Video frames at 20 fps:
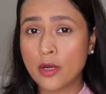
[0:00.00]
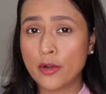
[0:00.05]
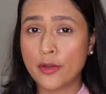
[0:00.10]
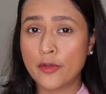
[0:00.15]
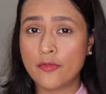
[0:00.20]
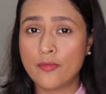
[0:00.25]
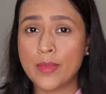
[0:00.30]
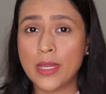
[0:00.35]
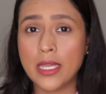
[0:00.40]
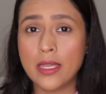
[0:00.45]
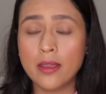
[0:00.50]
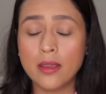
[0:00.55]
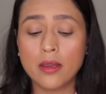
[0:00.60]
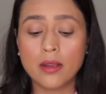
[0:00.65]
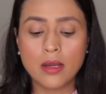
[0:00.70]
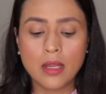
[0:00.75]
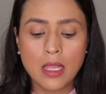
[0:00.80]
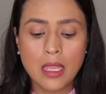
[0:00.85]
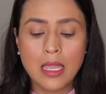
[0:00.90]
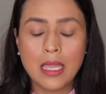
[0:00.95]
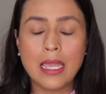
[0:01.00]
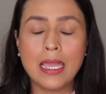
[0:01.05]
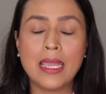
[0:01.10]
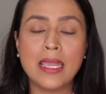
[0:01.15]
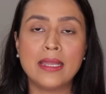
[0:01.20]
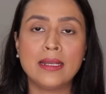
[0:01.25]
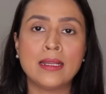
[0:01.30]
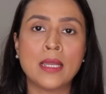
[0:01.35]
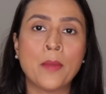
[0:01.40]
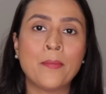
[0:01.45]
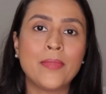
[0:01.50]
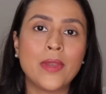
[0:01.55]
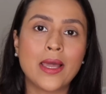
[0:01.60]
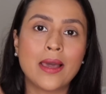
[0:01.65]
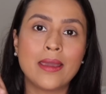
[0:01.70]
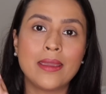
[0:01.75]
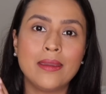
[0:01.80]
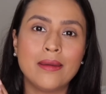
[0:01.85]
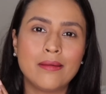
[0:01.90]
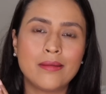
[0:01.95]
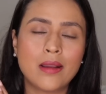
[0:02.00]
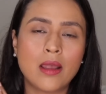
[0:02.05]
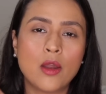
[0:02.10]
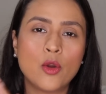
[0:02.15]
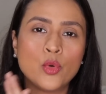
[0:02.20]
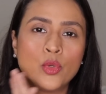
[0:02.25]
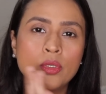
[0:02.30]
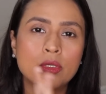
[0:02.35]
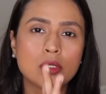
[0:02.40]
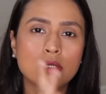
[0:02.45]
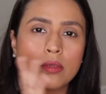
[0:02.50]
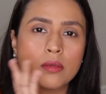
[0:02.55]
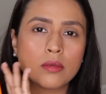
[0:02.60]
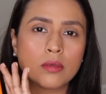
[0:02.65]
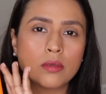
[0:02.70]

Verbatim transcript: out of my hair, and apply around